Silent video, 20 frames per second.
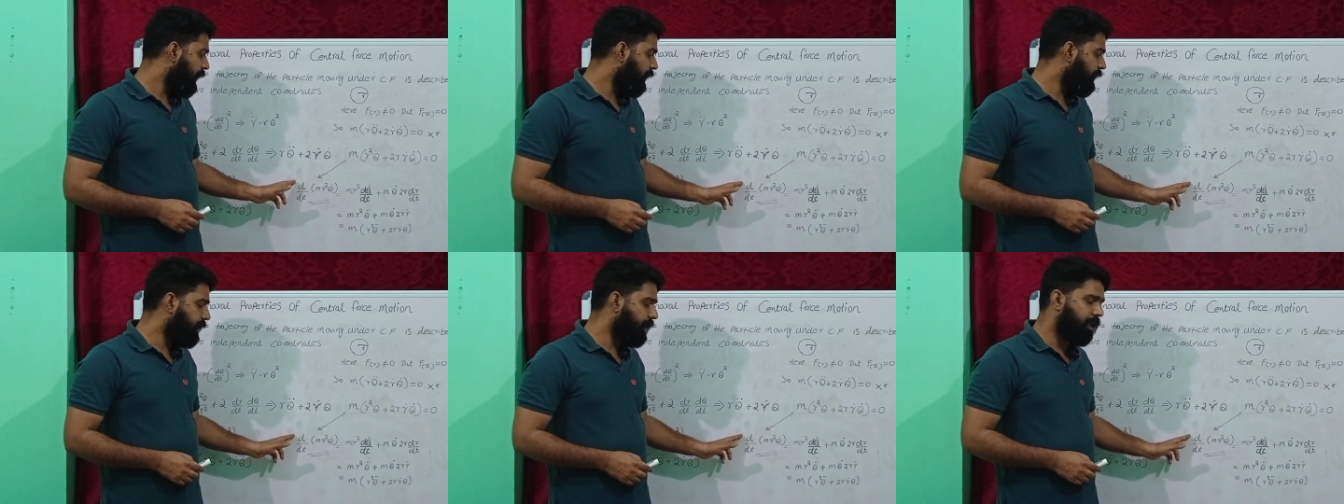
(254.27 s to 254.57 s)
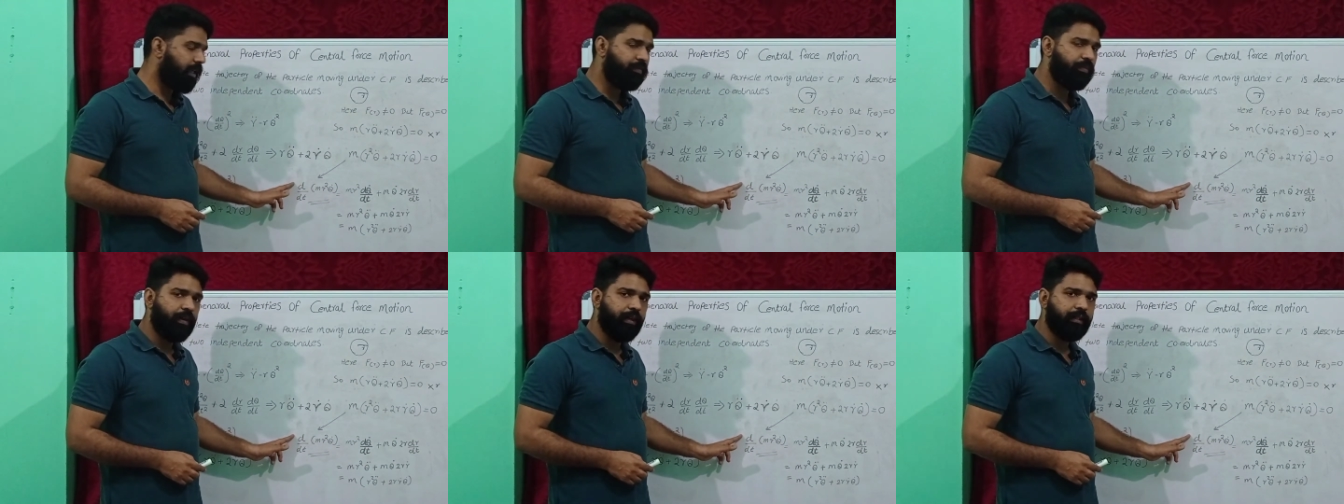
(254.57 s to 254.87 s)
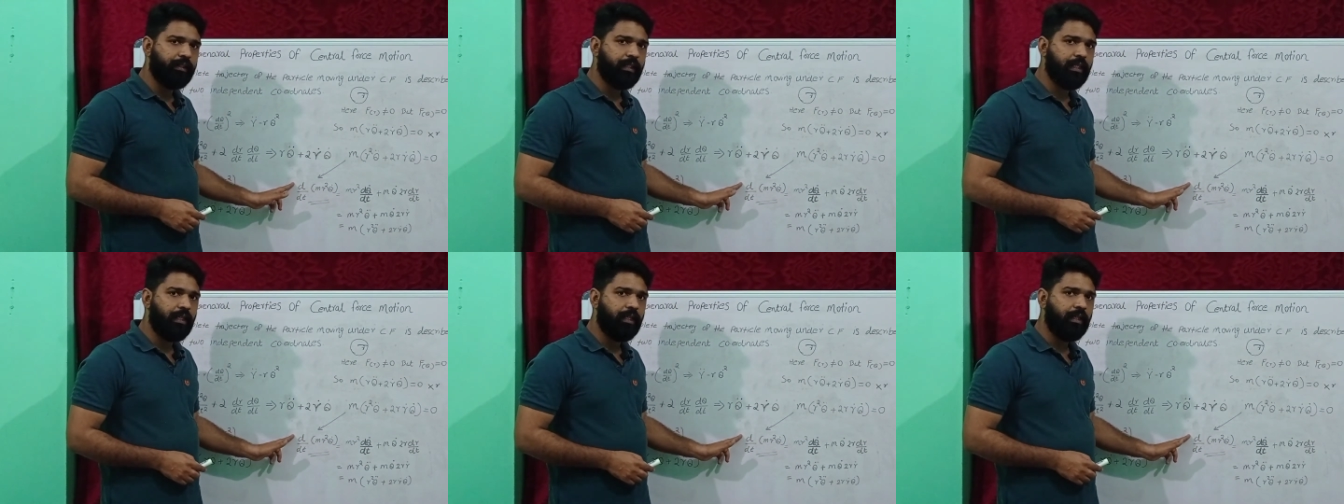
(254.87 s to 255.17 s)
the
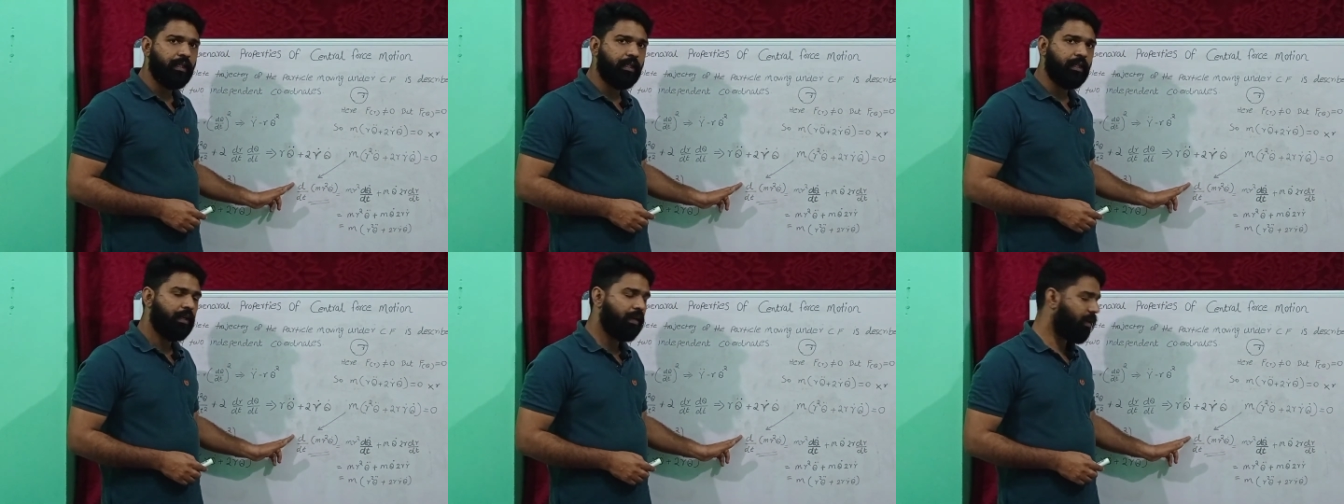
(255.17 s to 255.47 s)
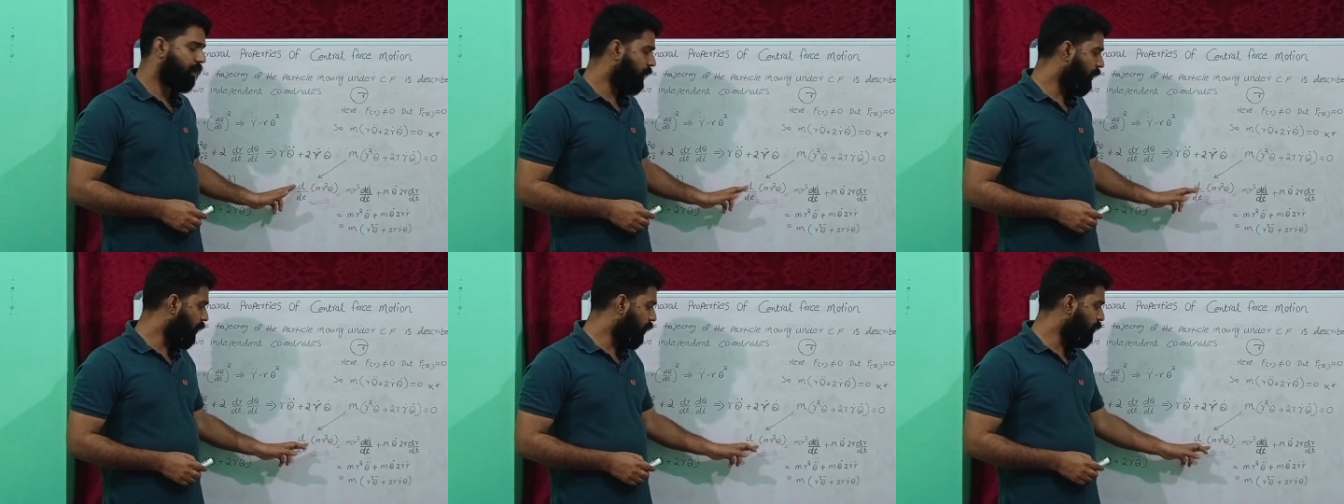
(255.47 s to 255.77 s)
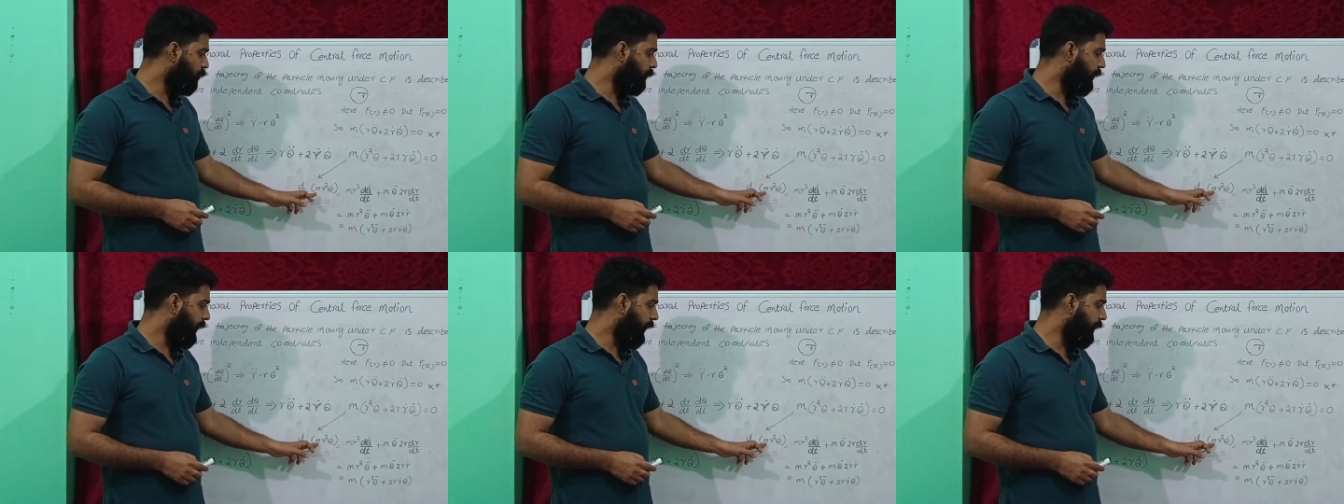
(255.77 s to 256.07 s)
differential of
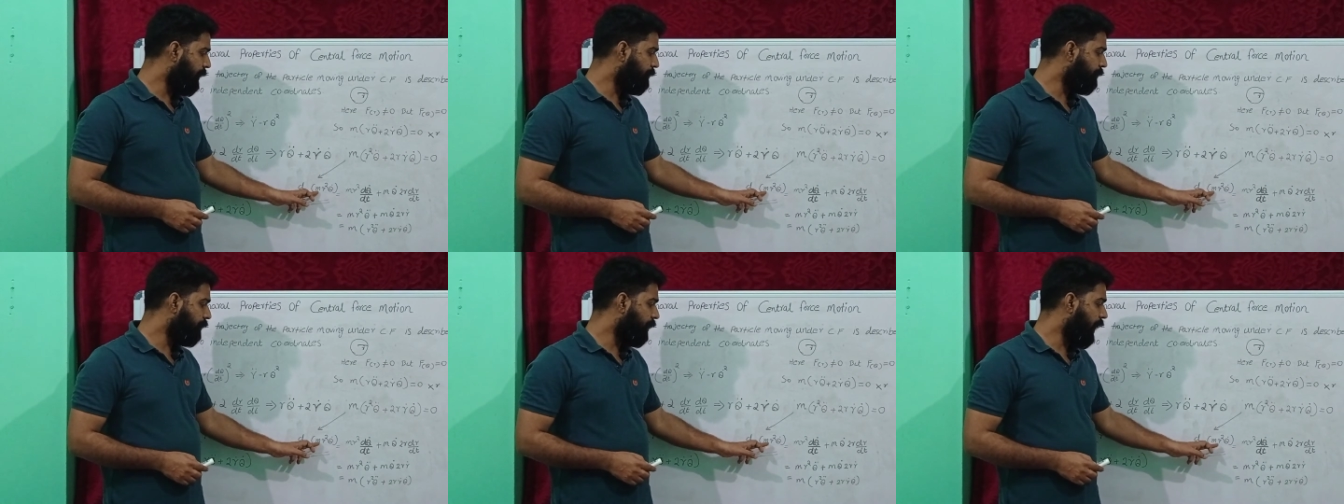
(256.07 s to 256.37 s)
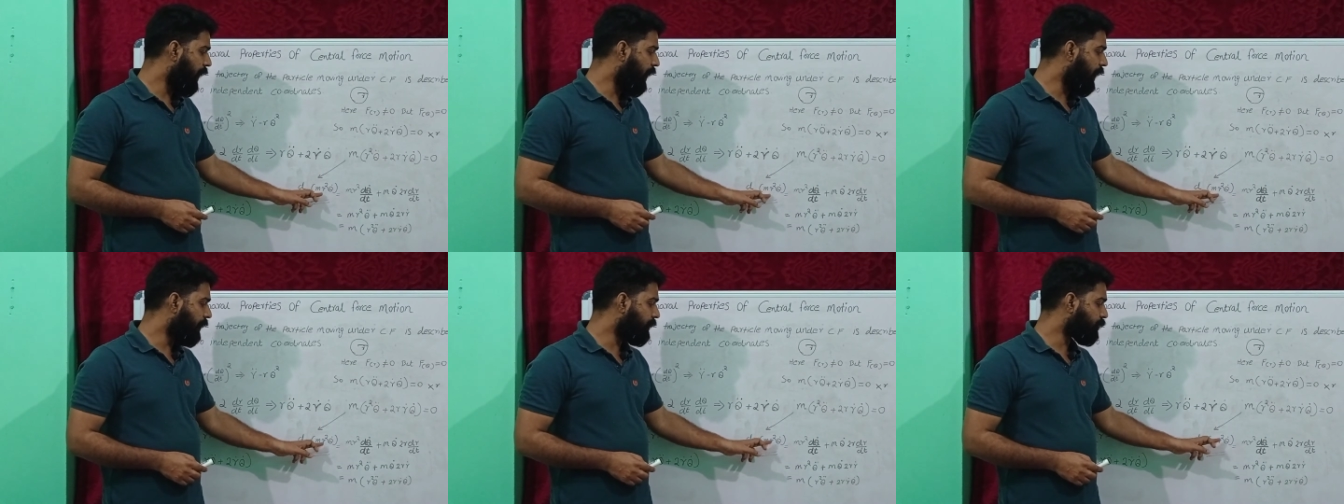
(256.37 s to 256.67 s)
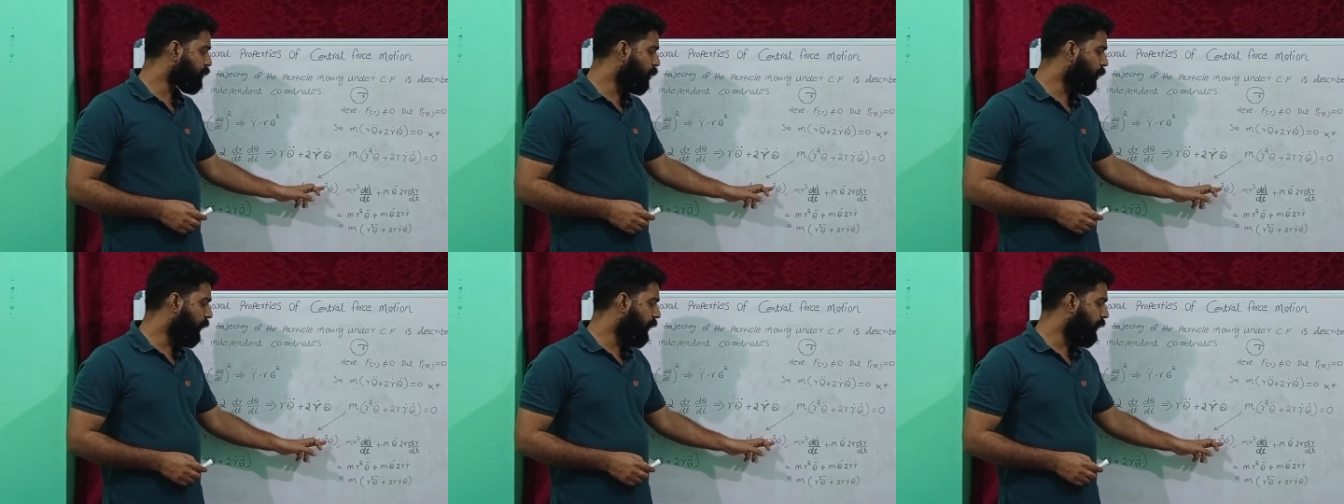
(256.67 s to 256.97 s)
m r
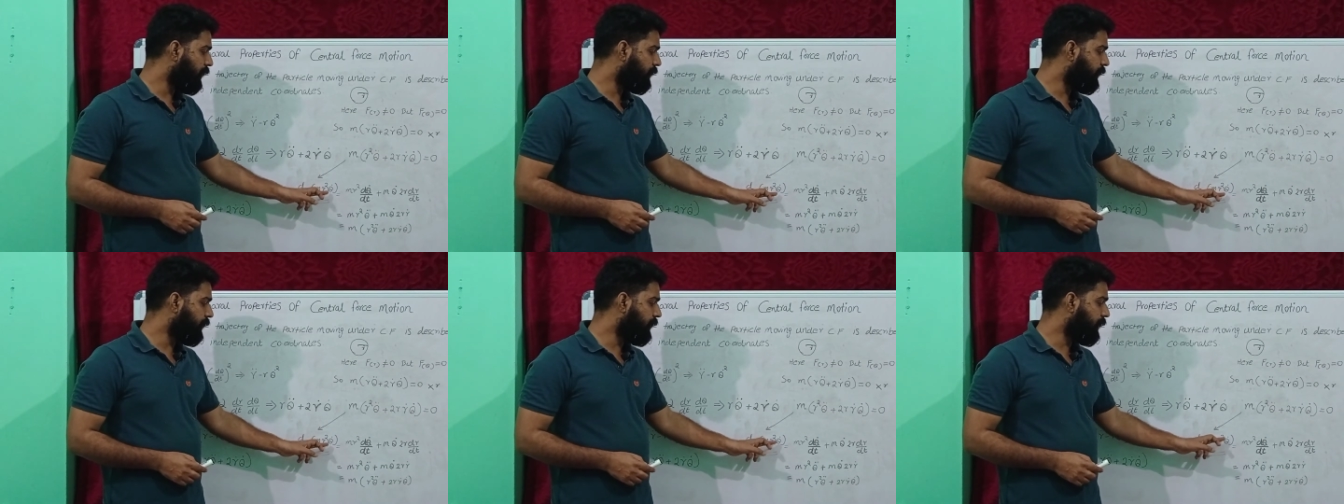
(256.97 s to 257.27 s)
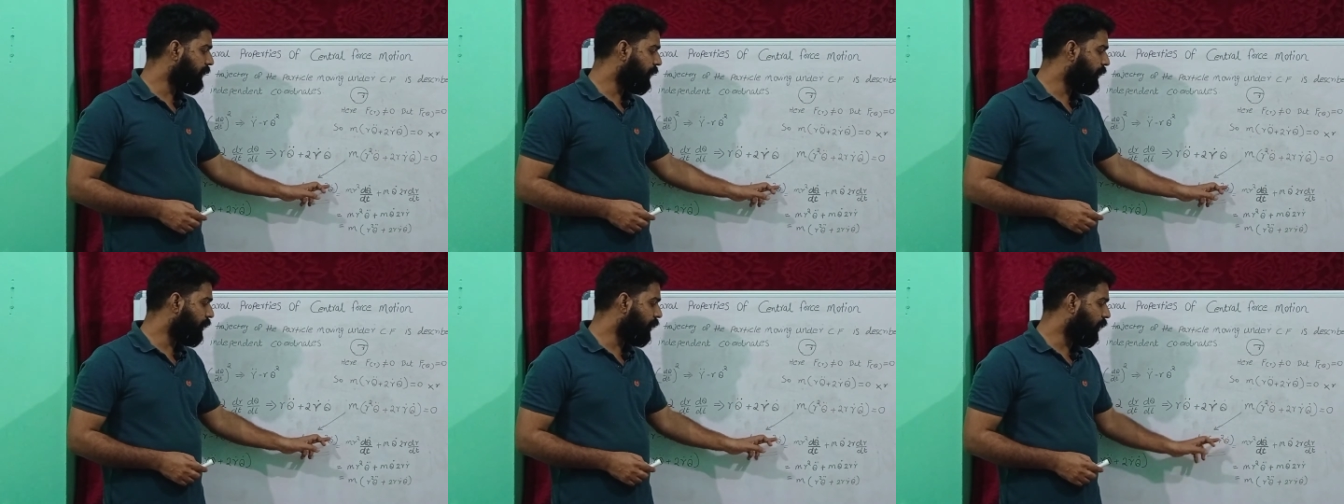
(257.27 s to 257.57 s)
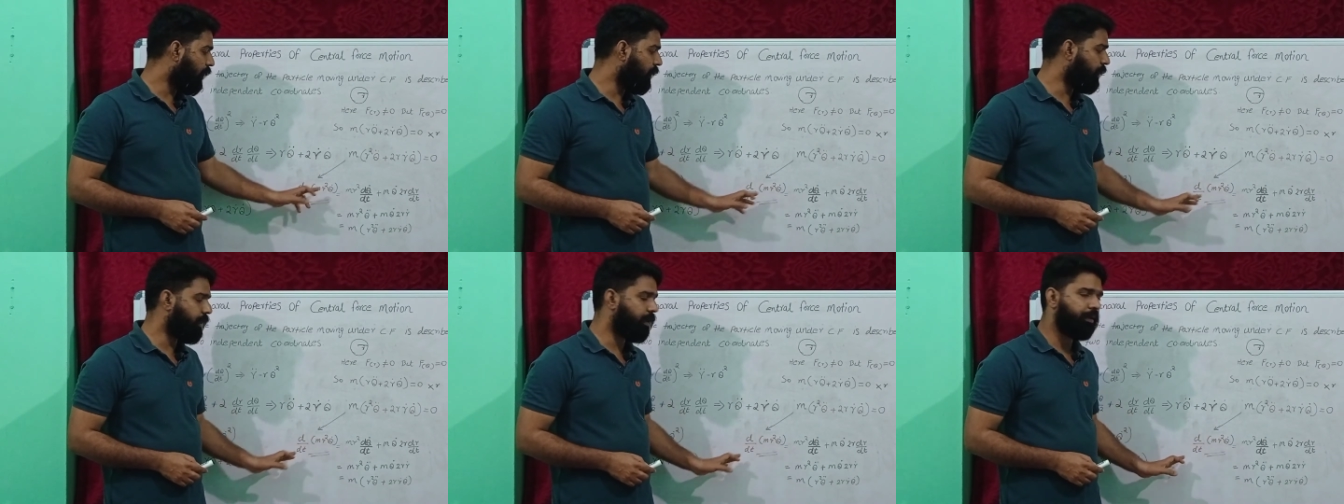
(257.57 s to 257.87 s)
square theta
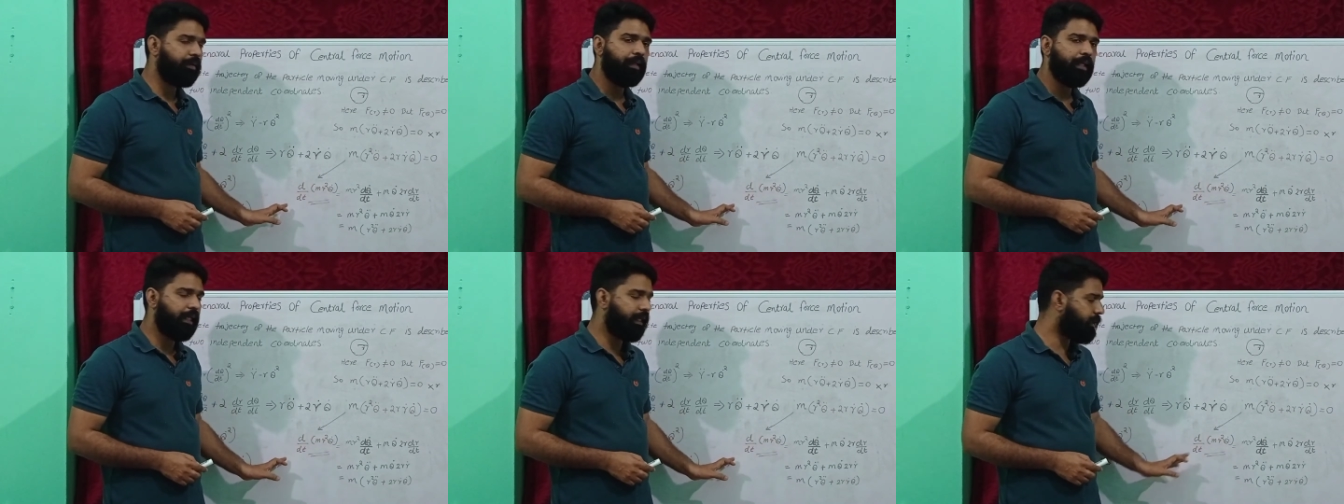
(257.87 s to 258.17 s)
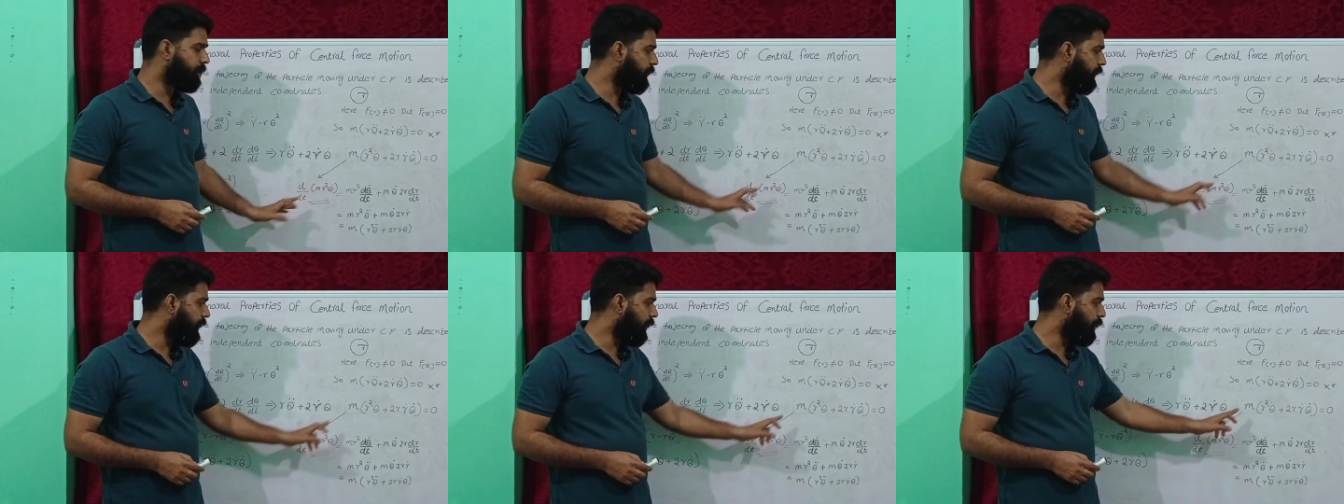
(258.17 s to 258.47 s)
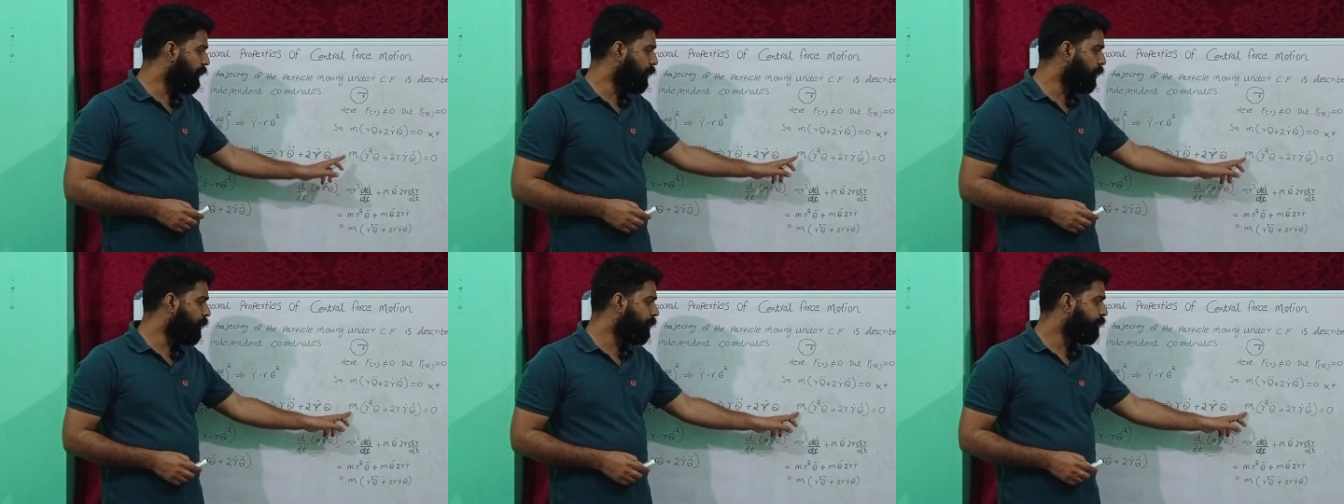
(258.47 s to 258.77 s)
dot is equal
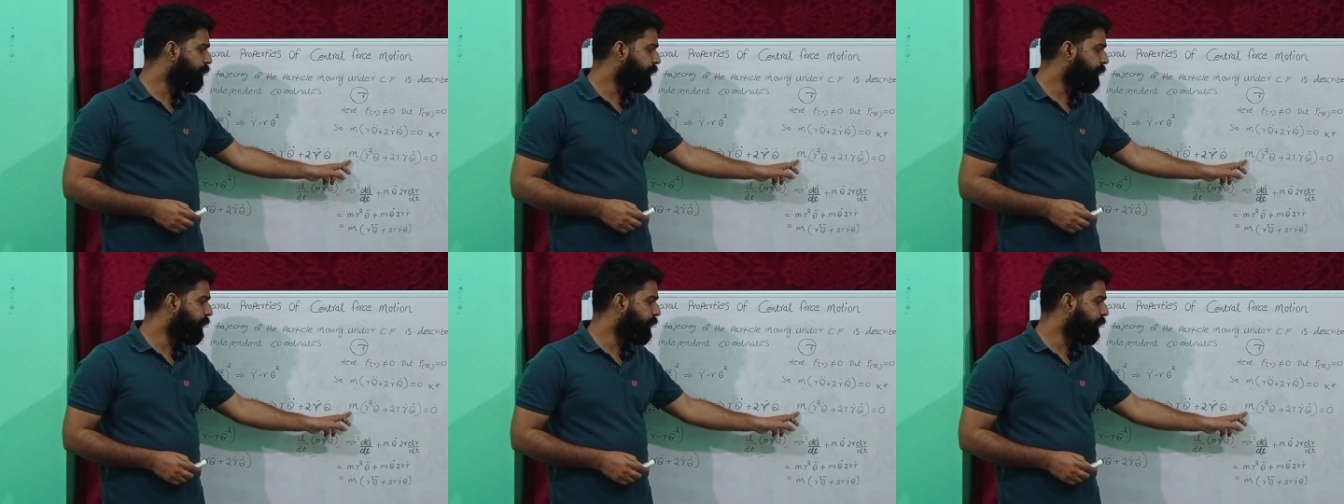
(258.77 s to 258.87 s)
to